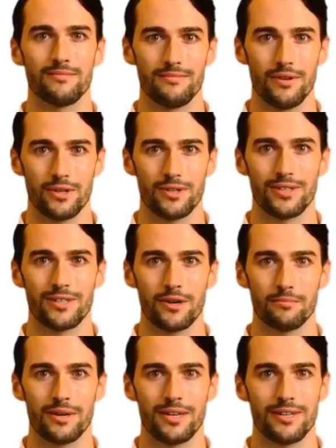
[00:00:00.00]
because the
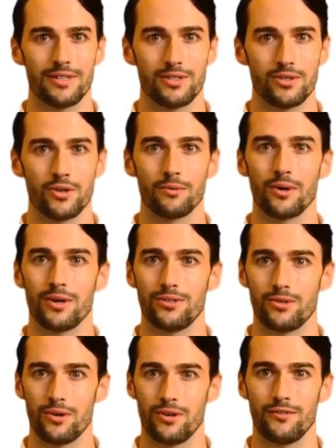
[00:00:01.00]
company needs to
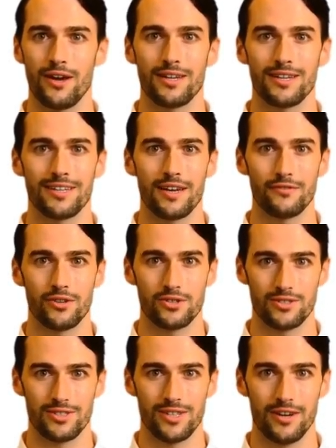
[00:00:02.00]
appoint qualified and
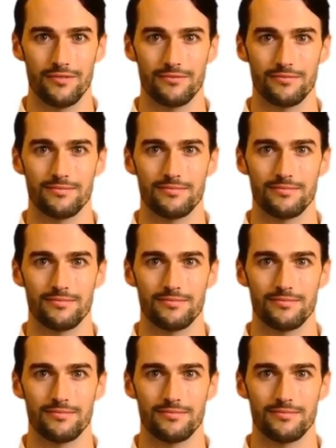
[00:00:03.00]
efficient staff.